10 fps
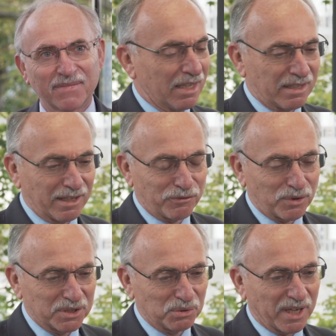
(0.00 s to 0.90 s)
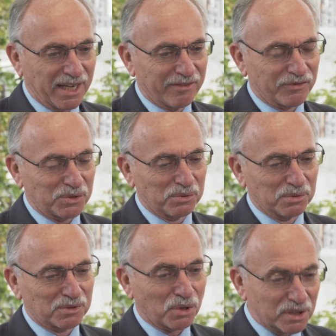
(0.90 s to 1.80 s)
And therefore, you have
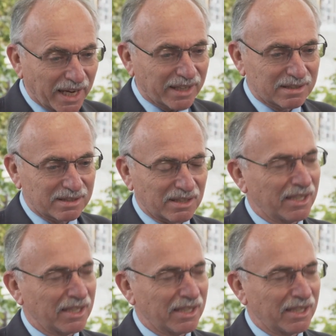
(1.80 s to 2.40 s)
to connect